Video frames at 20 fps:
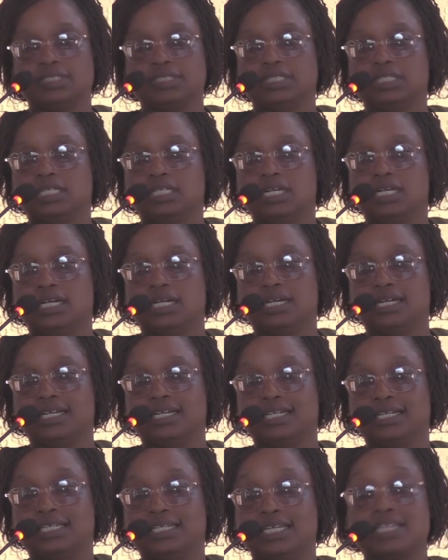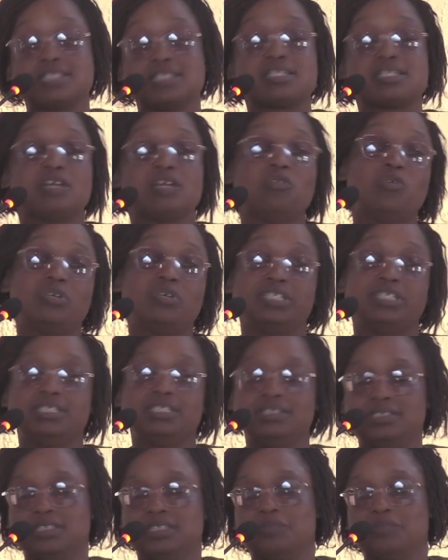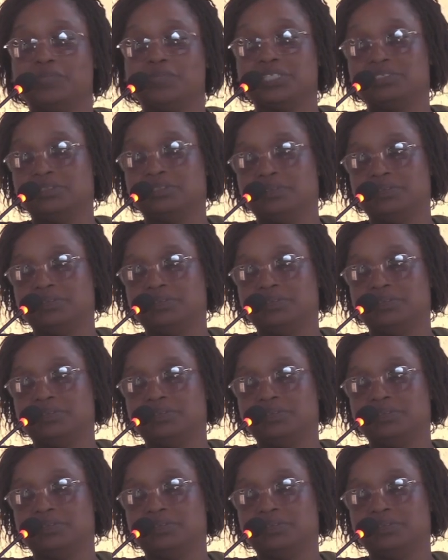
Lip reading: cancer won the battle.